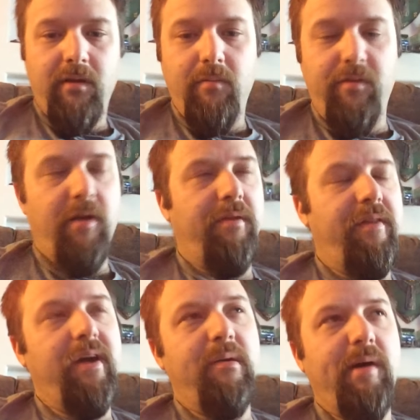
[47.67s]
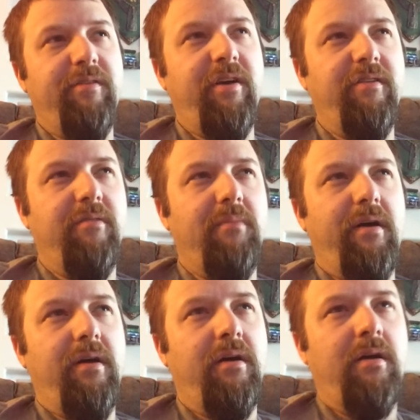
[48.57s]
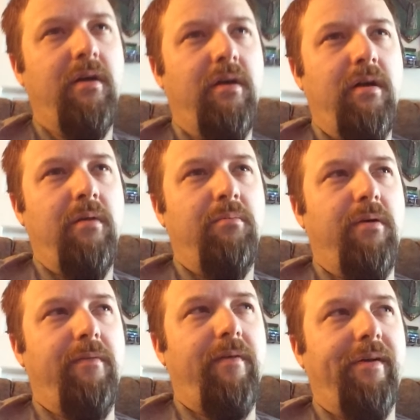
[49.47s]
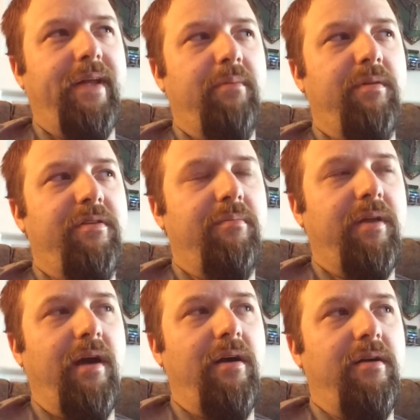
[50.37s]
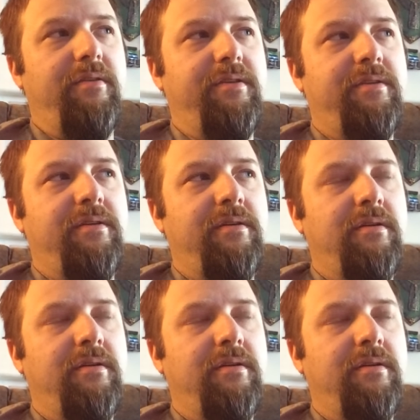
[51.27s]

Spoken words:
Which I've been thinking about changing my profile name to something else,